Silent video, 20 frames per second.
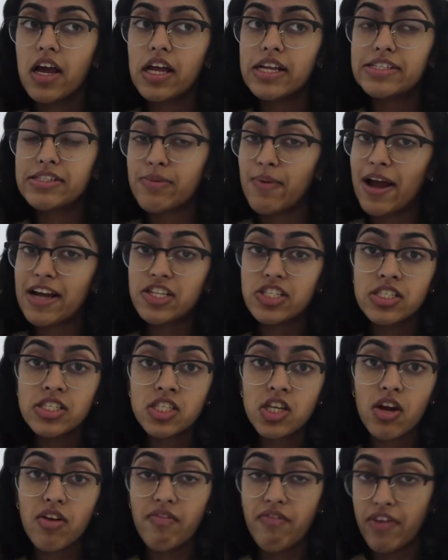Directions
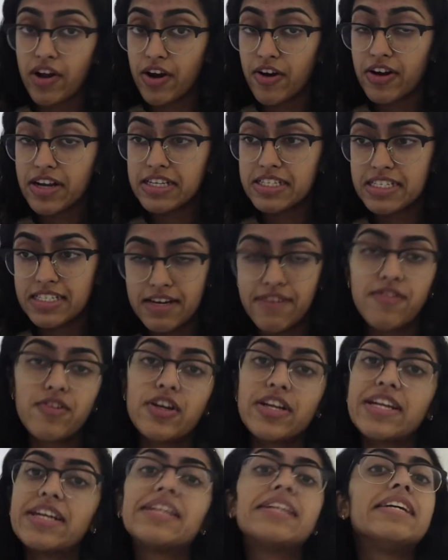are very
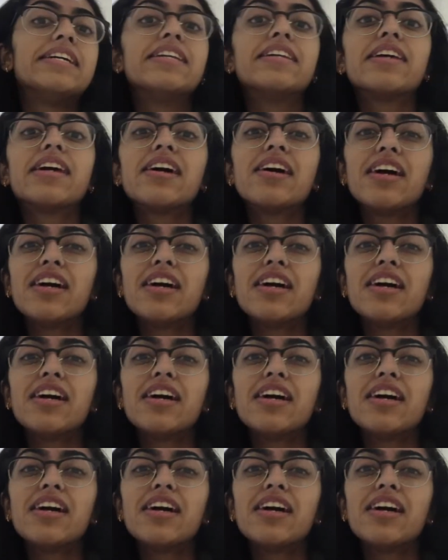different in India,